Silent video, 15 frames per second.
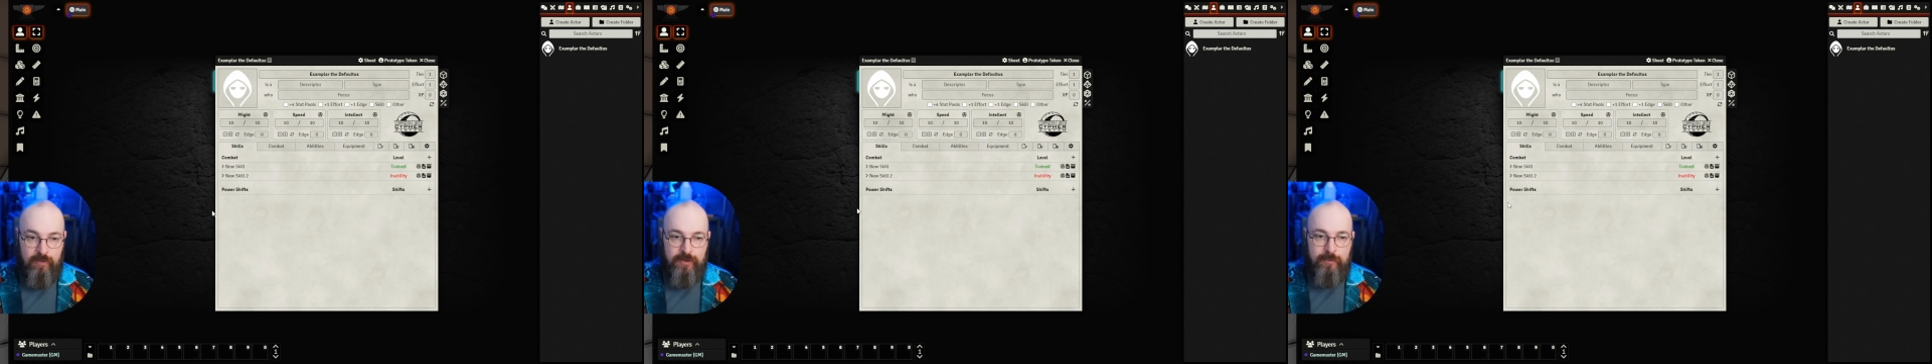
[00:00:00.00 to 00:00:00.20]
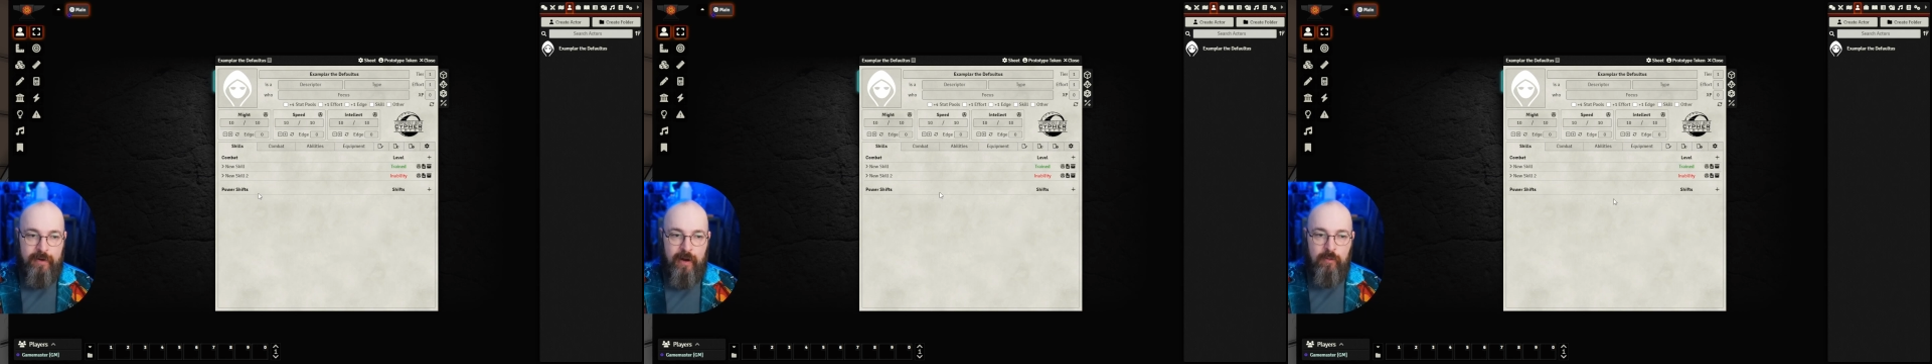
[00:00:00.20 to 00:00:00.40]

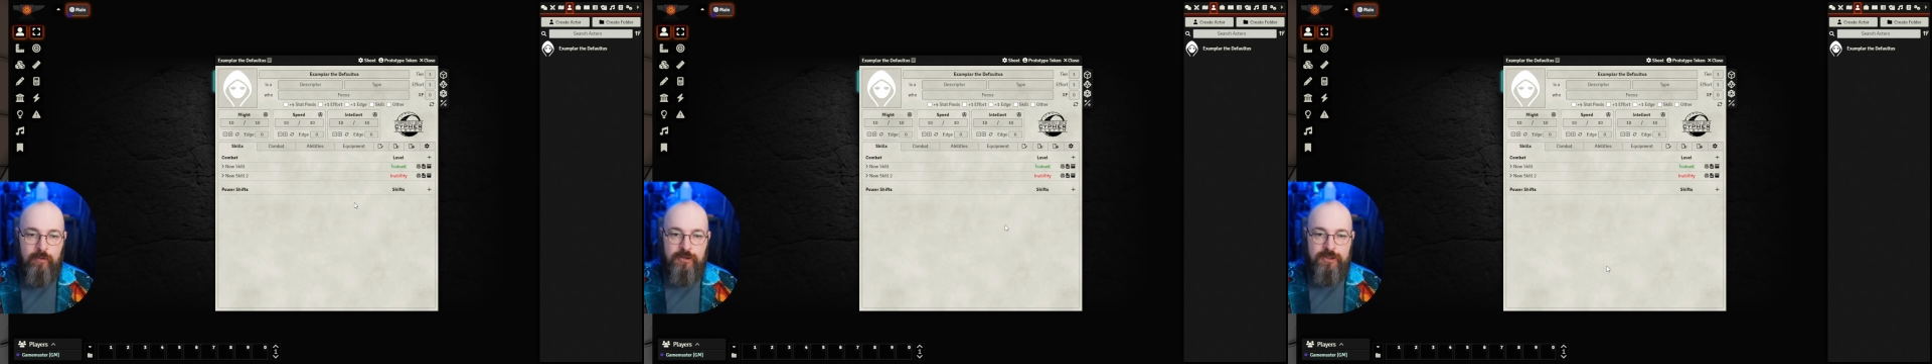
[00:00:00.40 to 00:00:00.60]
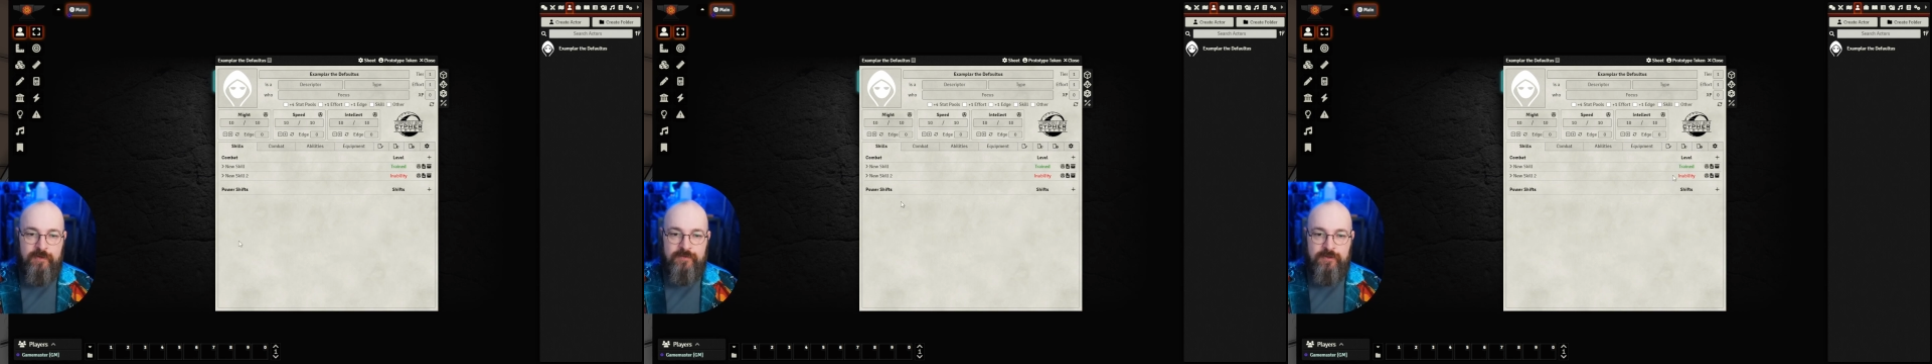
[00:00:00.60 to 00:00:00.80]
your power
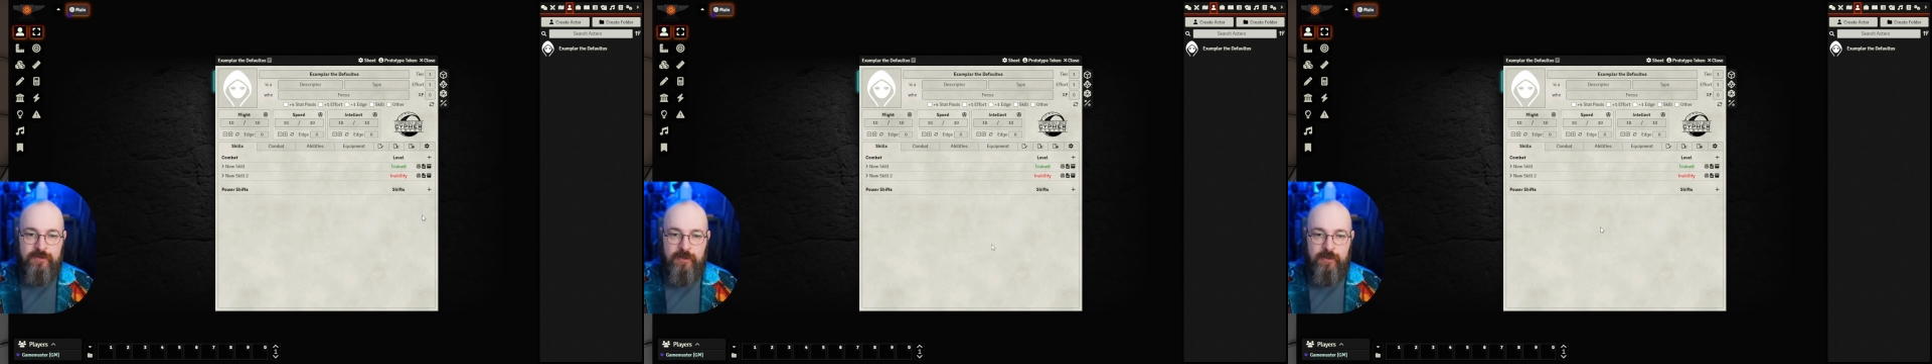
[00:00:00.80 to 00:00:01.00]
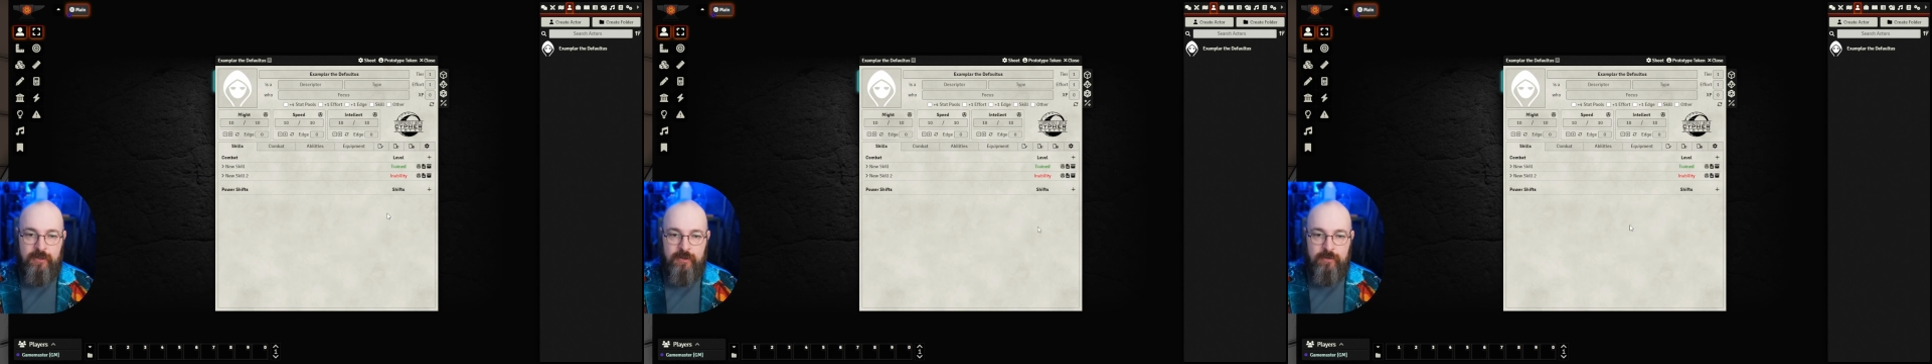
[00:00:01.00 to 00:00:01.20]
shifts are
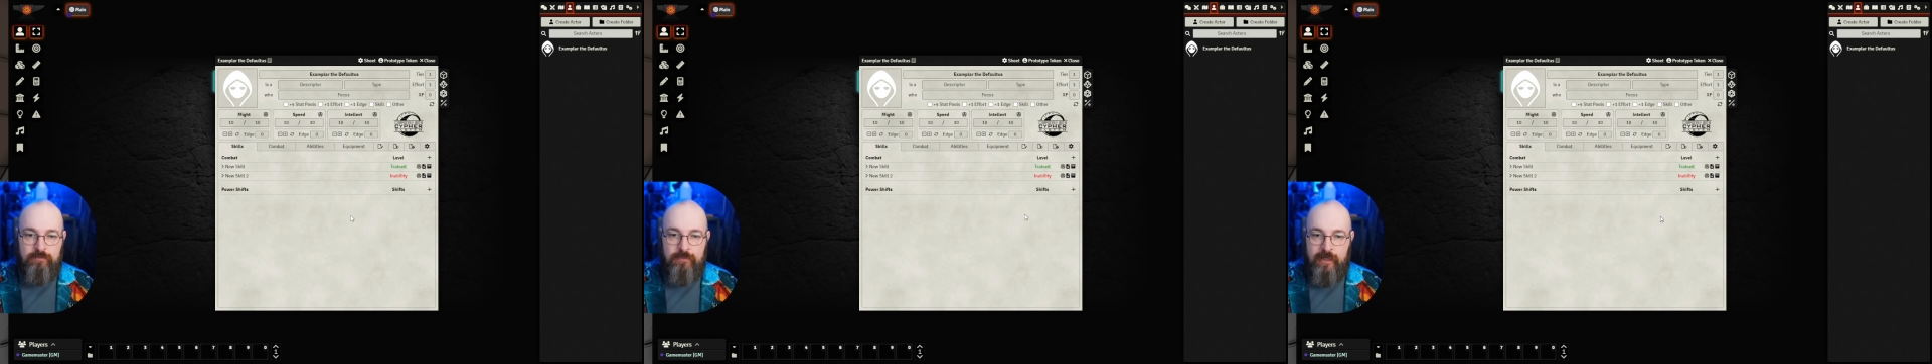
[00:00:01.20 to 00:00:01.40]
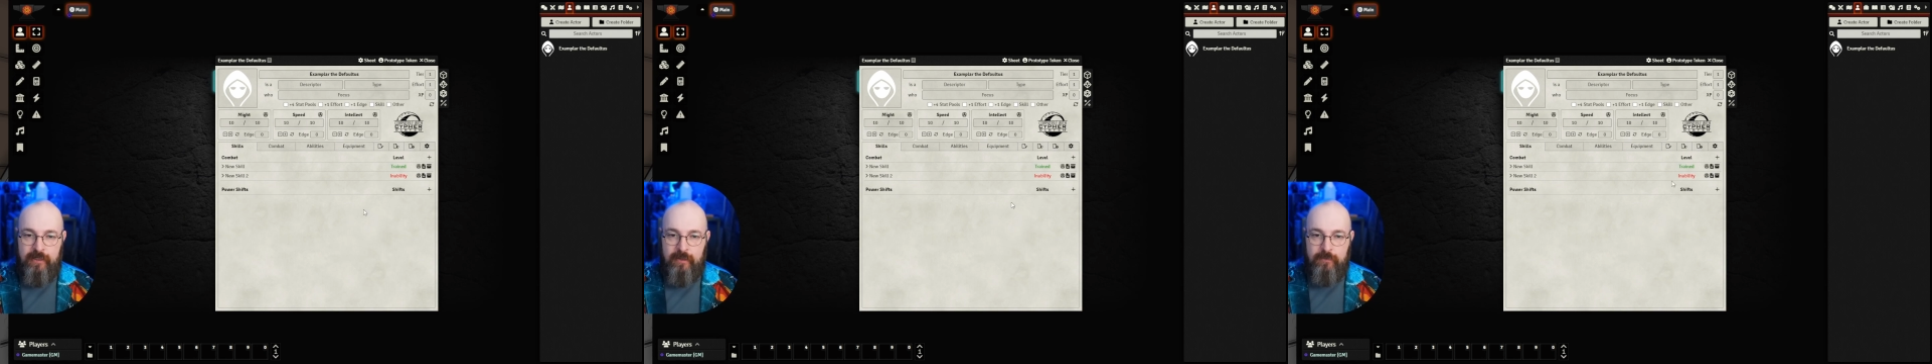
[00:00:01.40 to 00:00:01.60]
going
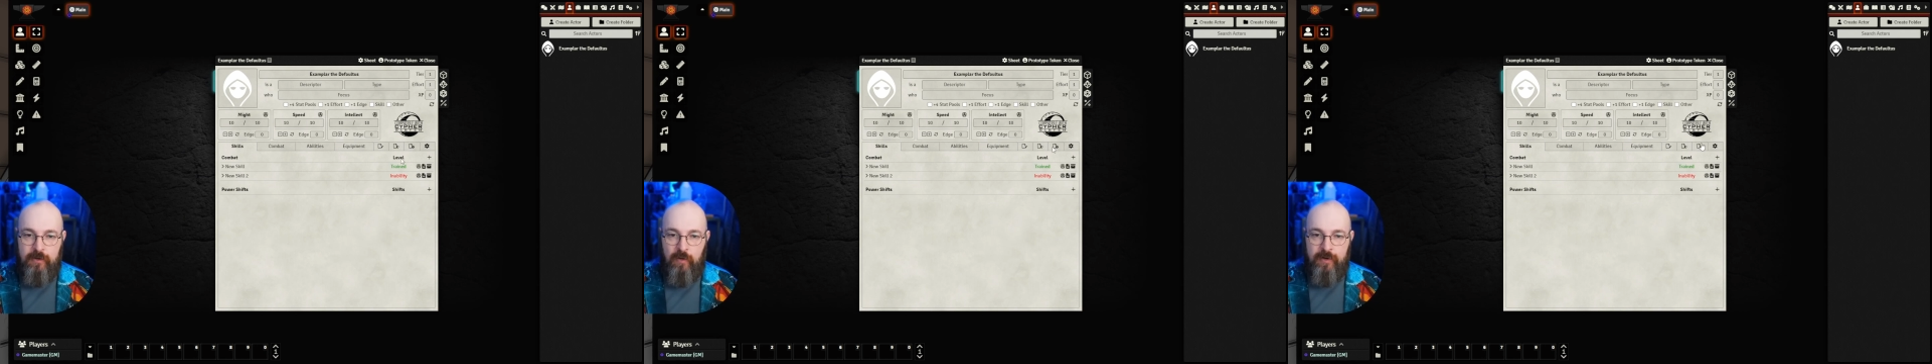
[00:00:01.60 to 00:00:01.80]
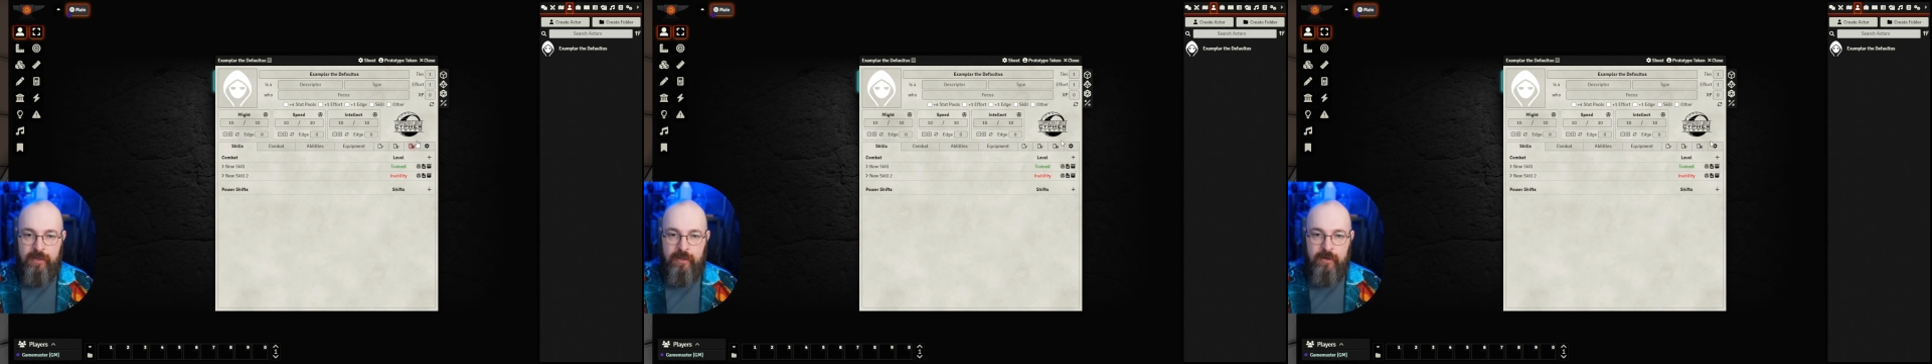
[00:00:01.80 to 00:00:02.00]
to end up
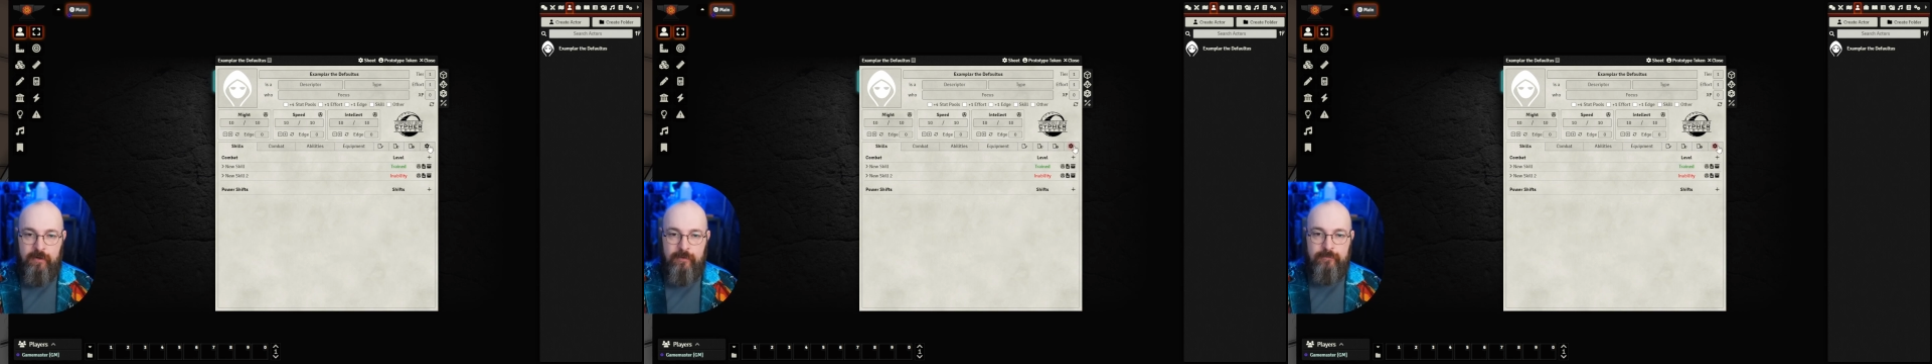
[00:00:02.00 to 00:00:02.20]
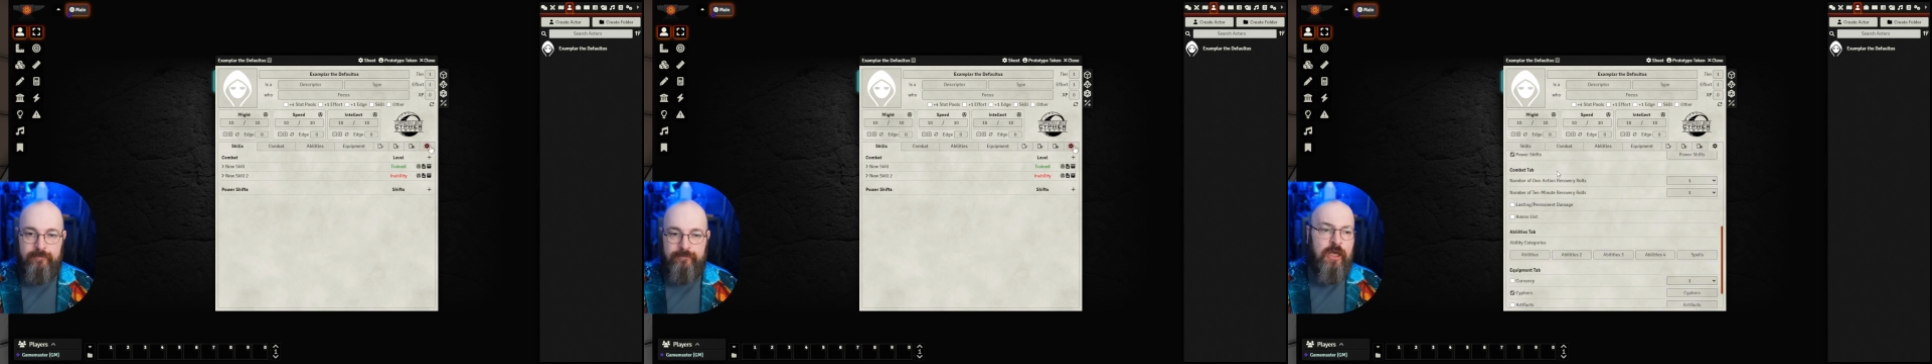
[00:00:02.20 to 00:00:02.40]
going here.